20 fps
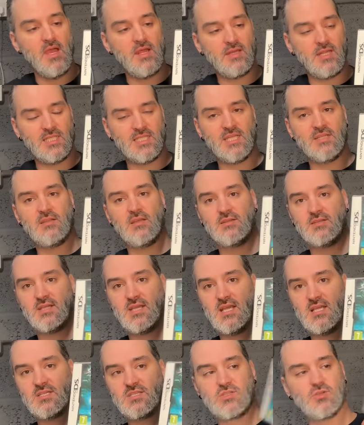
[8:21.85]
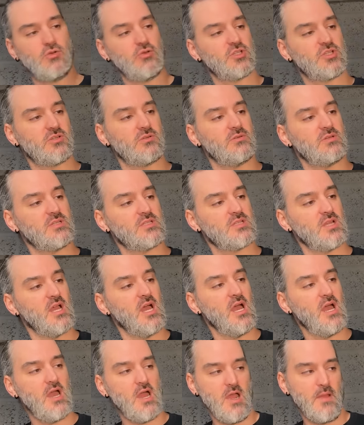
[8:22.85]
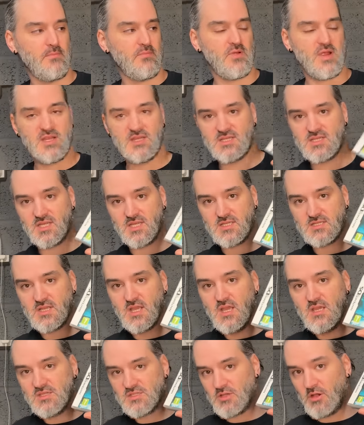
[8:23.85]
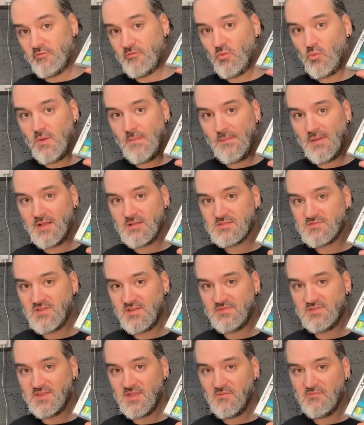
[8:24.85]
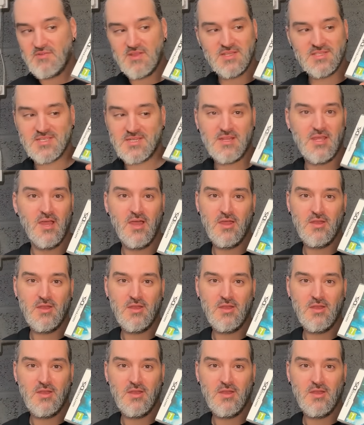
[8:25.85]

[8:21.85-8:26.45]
Nintendo DS Sorcerer's Apprentice. Sold for £1.50 on Vinted.